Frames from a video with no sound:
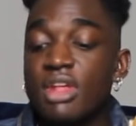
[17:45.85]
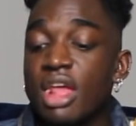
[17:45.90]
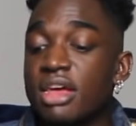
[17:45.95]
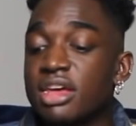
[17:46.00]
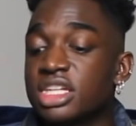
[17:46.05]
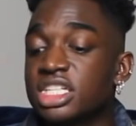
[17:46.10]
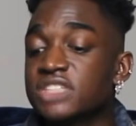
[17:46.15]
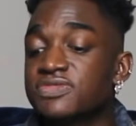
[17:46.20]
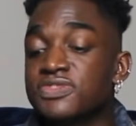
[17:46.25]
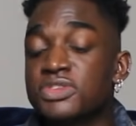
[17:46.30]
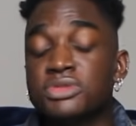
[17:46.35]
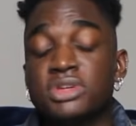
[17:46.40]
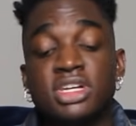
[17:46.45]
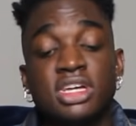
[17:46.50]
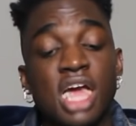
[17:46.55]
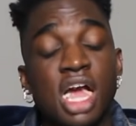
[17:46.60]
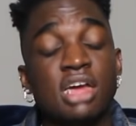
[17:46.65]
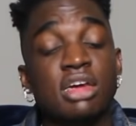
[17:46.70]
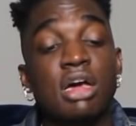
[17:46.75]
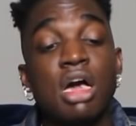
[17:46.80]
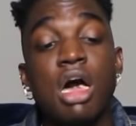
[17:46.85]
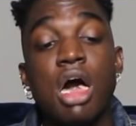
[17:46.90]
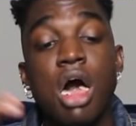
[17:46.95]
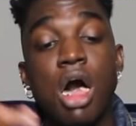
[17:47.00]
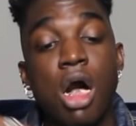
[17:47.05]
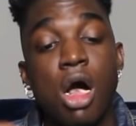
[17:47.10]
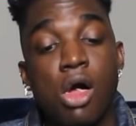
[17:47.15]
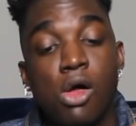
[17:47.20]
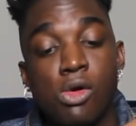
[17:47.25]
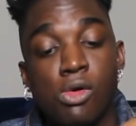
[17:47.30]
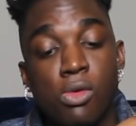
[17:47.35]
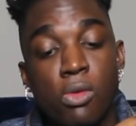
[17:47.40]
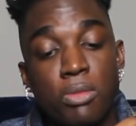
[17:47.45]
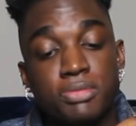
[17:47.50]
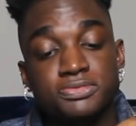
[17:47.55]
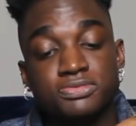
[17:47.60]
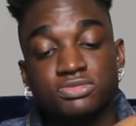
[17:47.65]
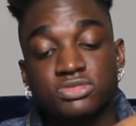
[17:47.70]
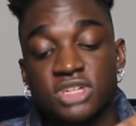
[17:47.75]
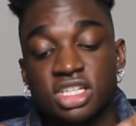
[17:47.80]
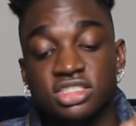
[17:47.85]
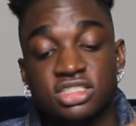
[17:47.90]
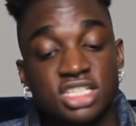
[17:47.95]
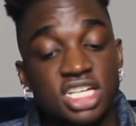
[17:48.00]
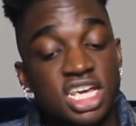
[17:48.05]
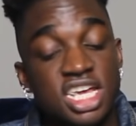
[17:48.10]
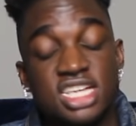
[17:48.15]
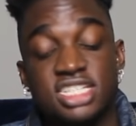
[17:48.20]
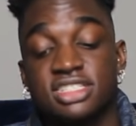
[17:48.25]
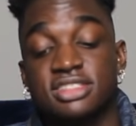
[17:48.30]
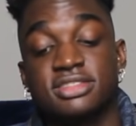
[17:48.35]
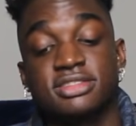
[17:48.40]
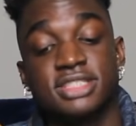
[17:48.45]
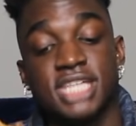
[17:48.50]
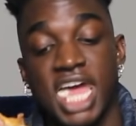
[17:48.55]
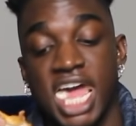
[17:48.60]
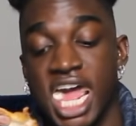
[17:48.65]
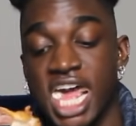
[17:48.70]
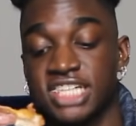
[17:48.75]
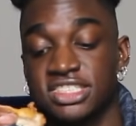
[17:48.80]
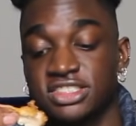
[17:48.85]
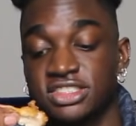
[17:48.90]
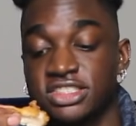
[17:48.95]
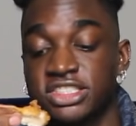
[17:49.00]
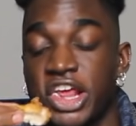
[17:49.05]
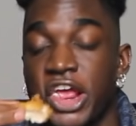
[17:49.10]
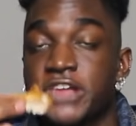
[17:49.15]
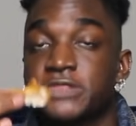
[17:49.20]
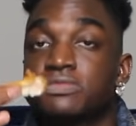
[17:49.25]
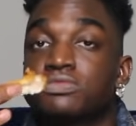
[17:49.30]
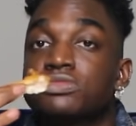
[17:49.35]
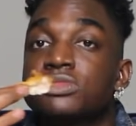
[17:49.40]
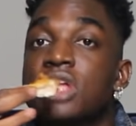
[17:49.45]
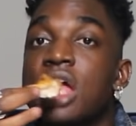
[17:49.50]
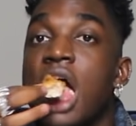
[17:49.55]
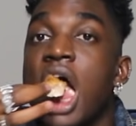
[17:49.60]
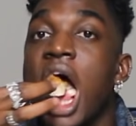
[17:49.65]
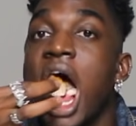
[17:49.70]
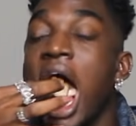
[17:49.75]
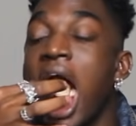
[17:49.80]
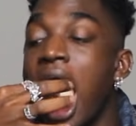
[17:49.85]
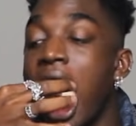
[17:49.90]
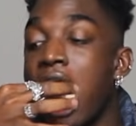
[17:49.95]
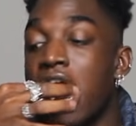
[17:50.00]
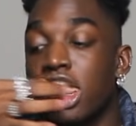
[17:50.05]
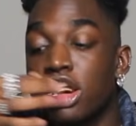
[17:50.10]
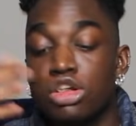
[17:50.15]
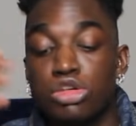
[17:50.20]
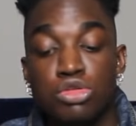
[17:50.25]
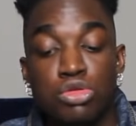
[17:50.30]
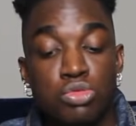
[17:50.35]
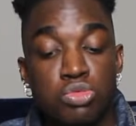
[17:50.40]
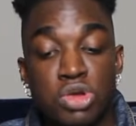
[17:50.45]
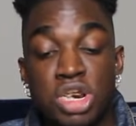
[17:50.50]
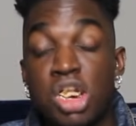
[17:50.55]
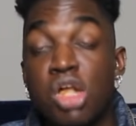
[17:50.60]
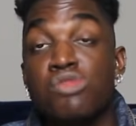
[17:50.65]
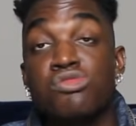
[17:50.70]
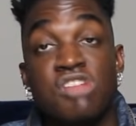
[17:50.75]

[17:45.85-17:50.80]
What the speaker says: Cause this food done got cold and it is nasty. Real